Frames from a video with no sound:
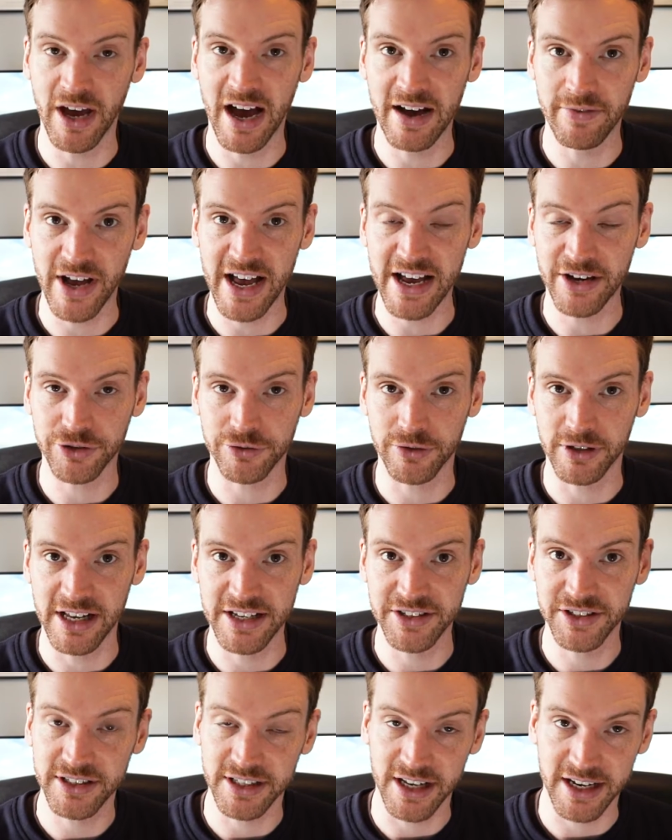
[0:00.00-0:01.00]
you have extra
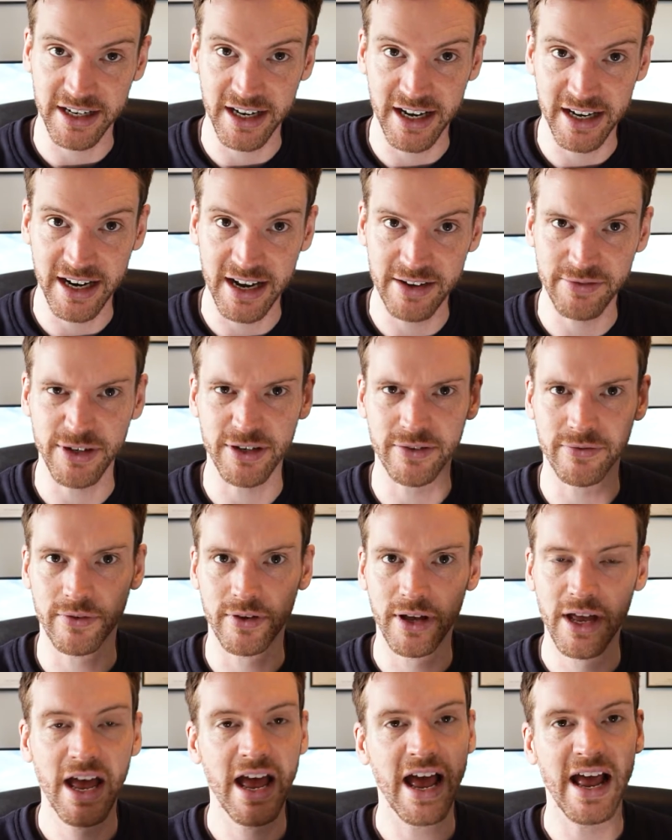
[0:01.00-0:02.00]
lenses like I have and
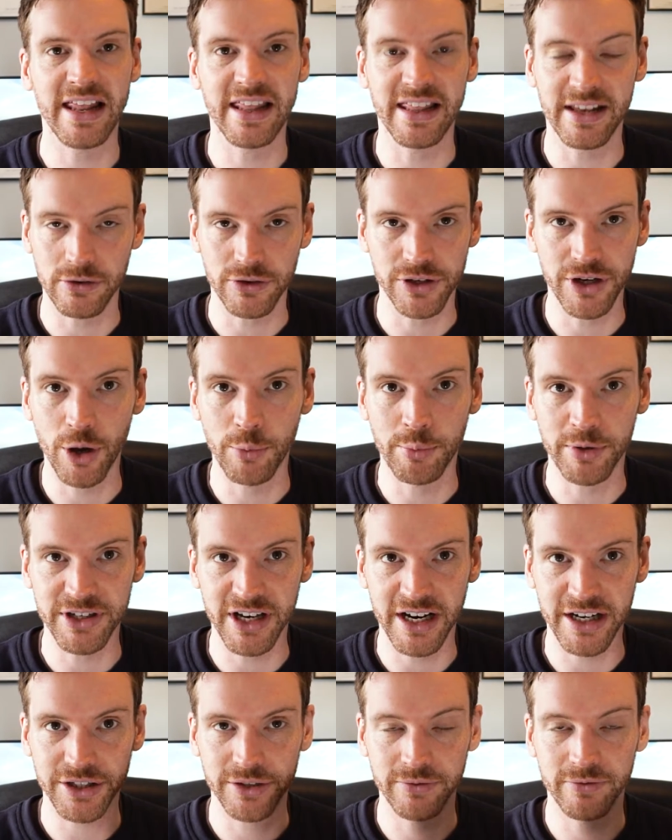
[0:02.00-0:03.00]
there are no
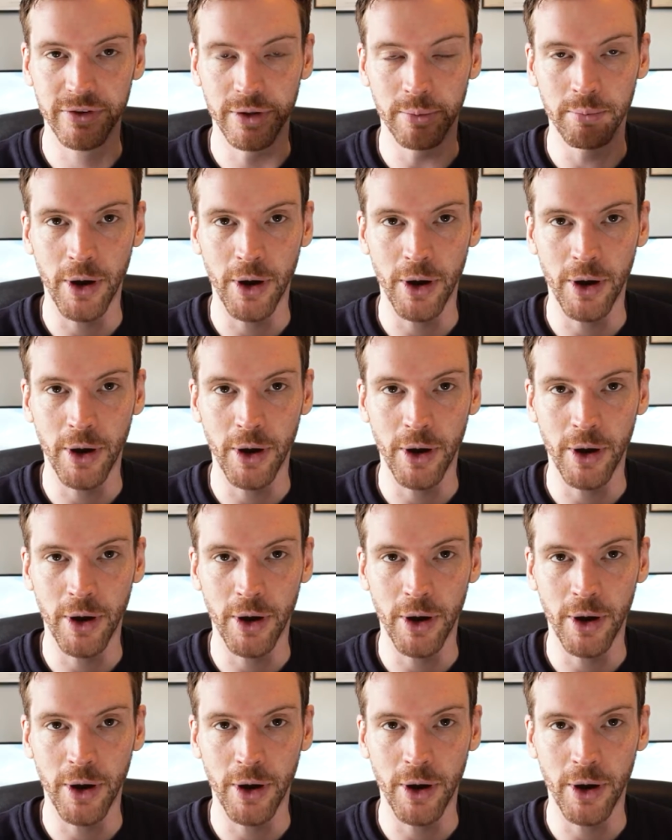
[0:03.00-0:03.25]
protection for the